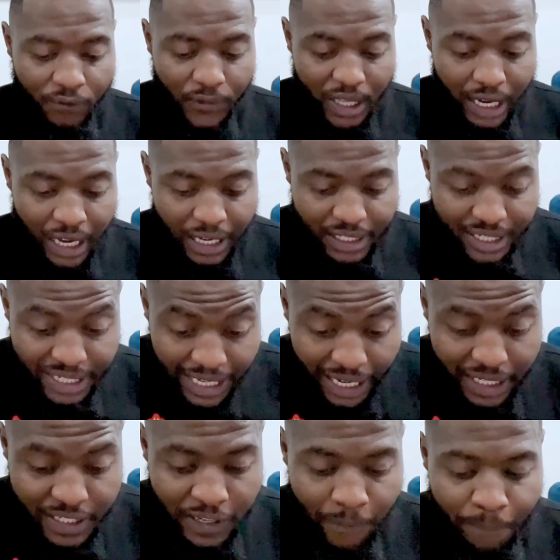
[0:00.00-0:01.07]

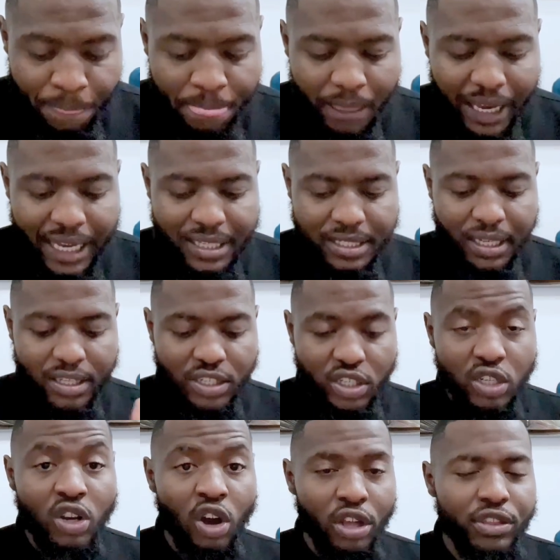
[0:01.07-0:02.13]
6 is
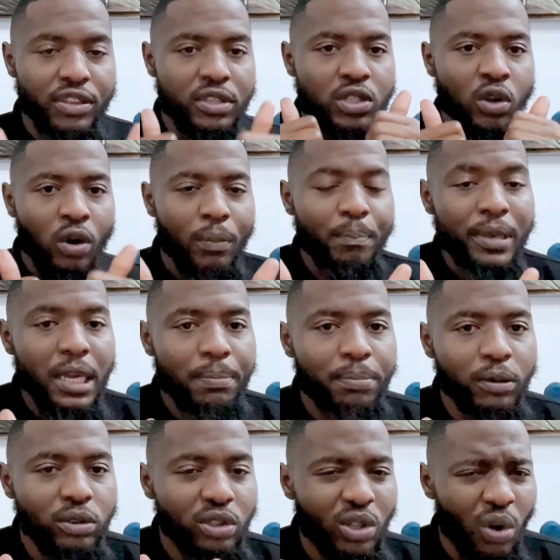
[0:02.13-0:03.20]
sloth. So
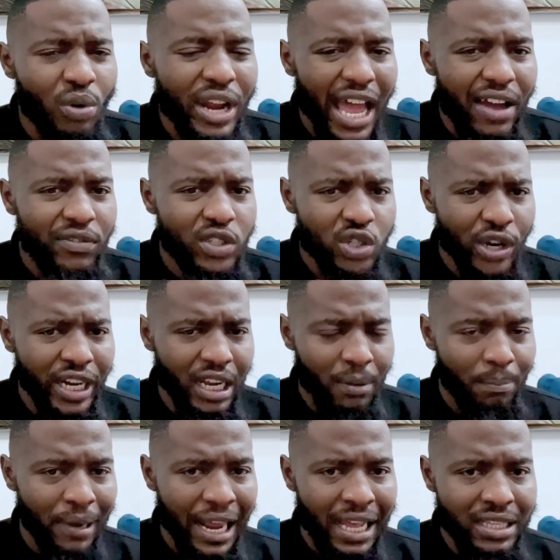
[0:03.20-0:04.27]
people don't have trading
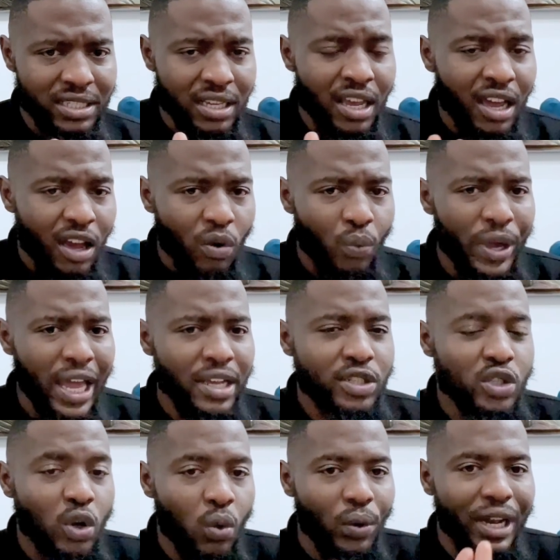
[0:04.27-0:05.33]
plans. We are
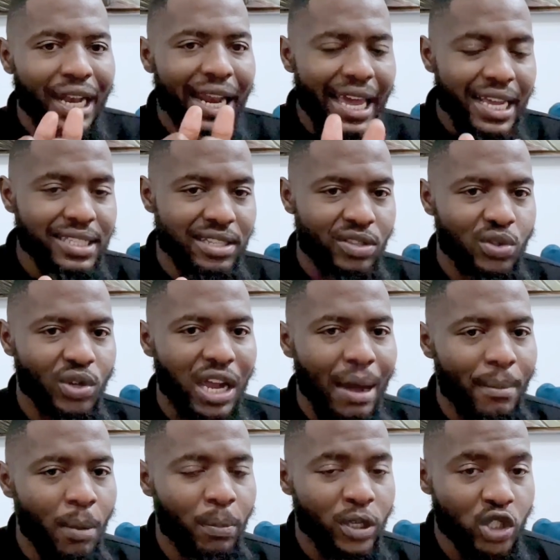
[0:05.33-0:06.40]
so lazy to
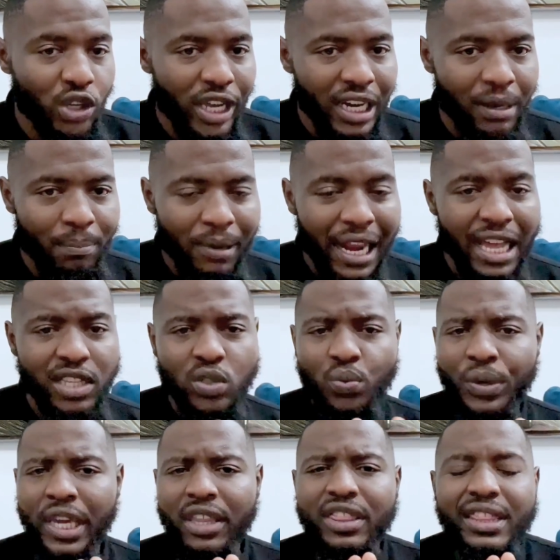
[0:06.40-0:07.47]
come up with trading plans.
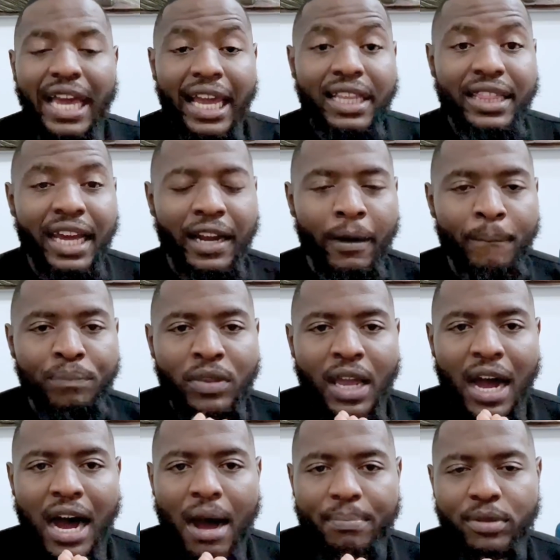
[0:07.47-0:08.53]
We think that
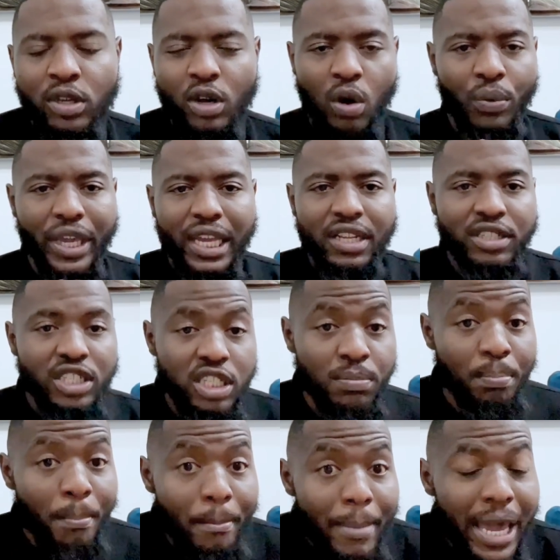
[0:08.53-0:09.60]
we can just
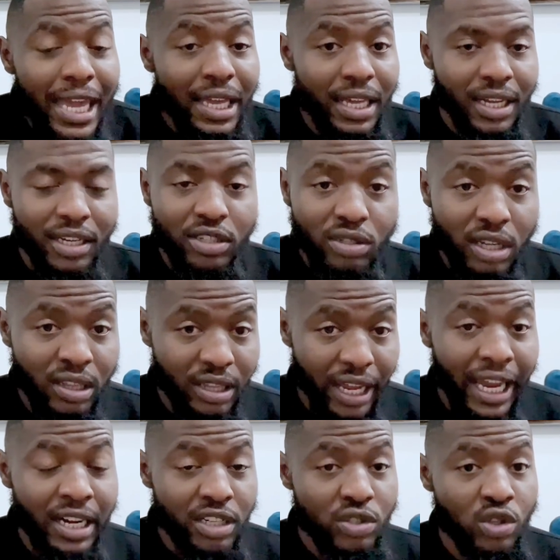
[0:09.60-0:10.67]
make it in the
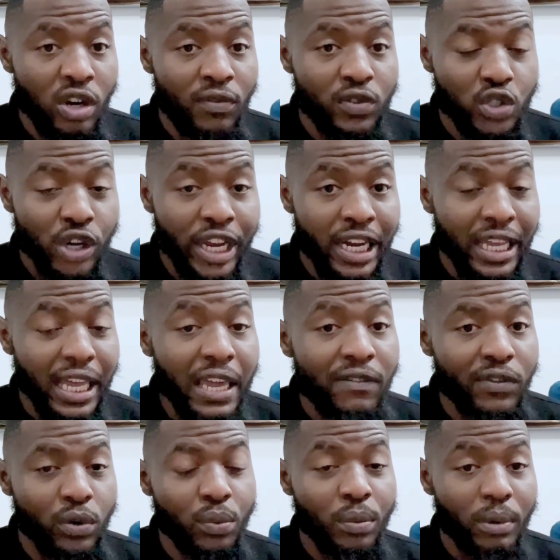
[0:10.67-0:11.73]
industry of trading,
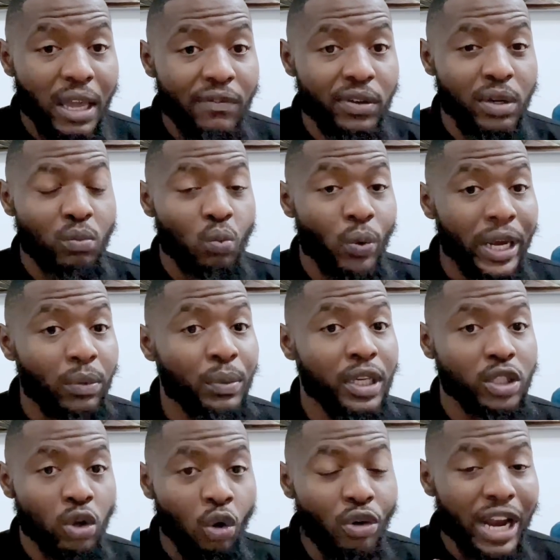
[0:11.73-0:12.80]
even when we
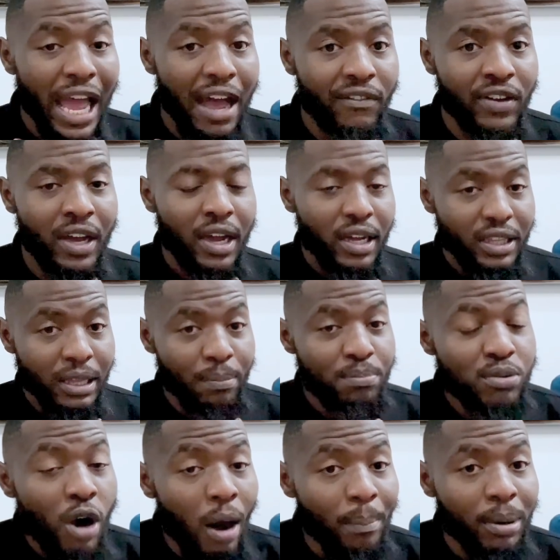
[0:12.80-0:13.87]
don't have the
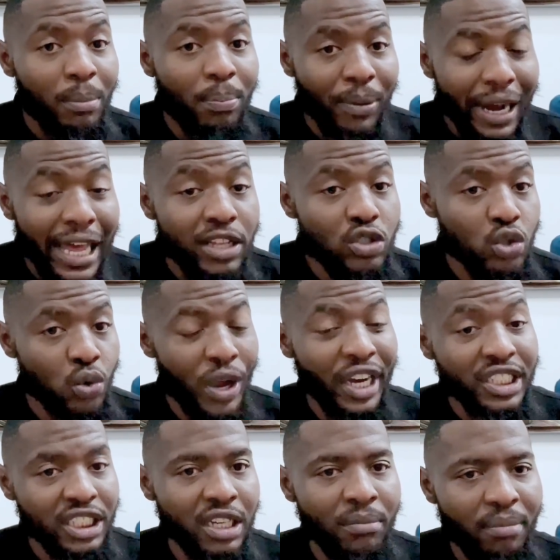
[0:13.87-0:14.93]
proper plans to
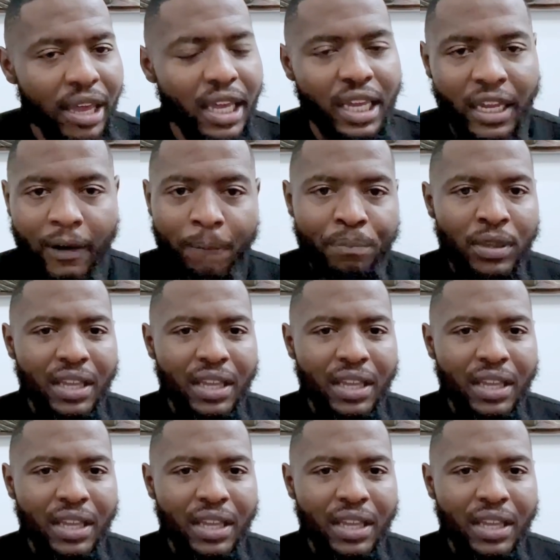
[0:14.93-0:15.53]
actually make it.